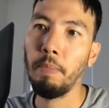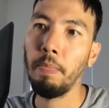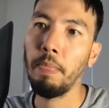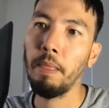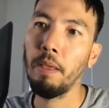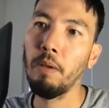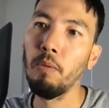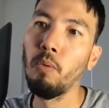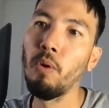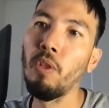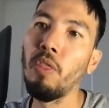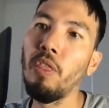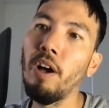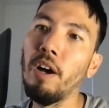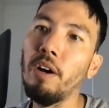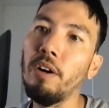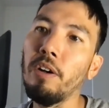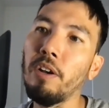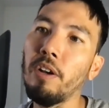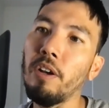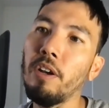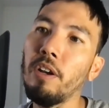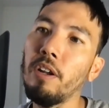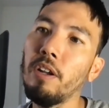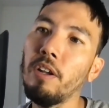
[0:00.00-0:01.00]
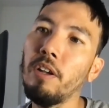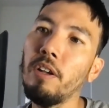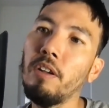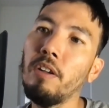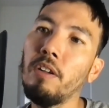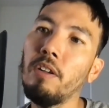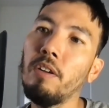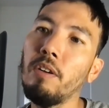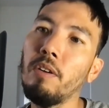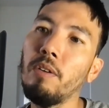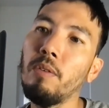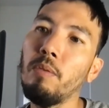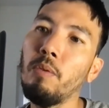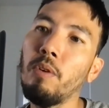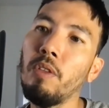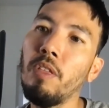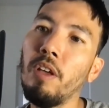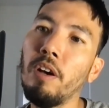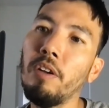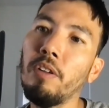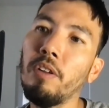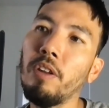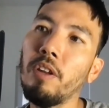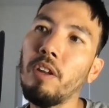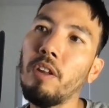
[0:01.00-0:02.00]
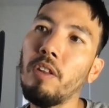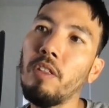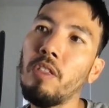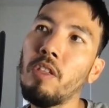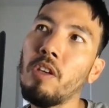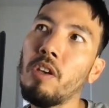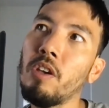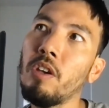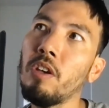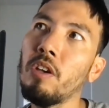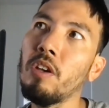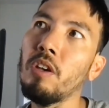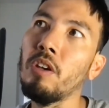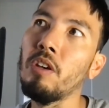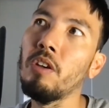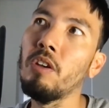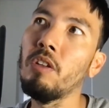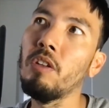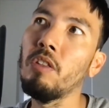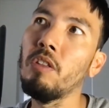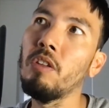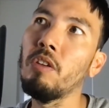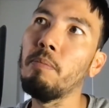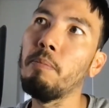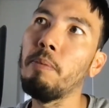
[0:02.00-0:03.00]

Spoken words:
without the